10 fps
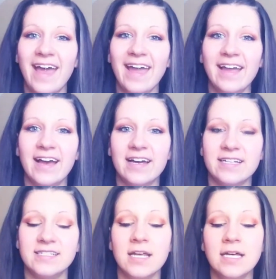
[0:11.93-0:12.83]
guys,
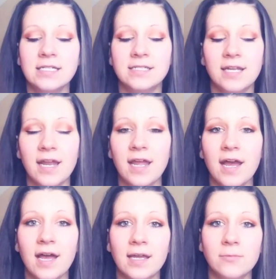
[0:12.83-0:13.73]
today I
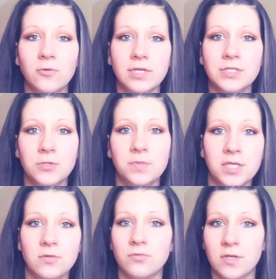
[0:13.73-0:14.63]
am going to be
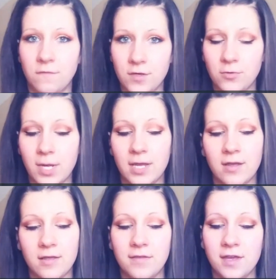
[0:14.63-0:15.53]
reviewing
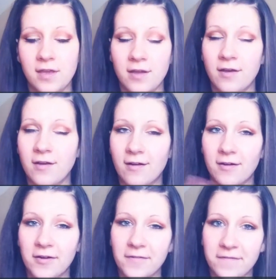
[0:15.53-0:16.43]
the
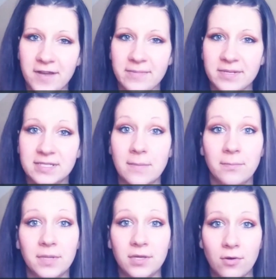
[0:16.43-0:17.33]
all-famous
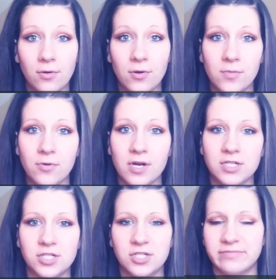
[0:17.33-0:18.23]
Mieoko
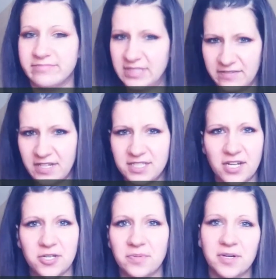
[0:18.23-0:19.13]
brush, if that's how you
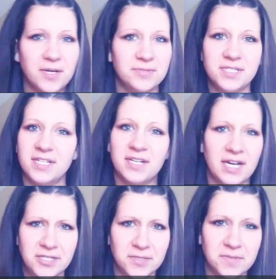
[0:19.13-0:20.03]
pronounce it, I
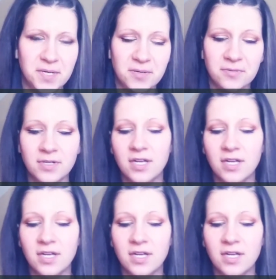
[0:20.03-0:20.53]
don't know.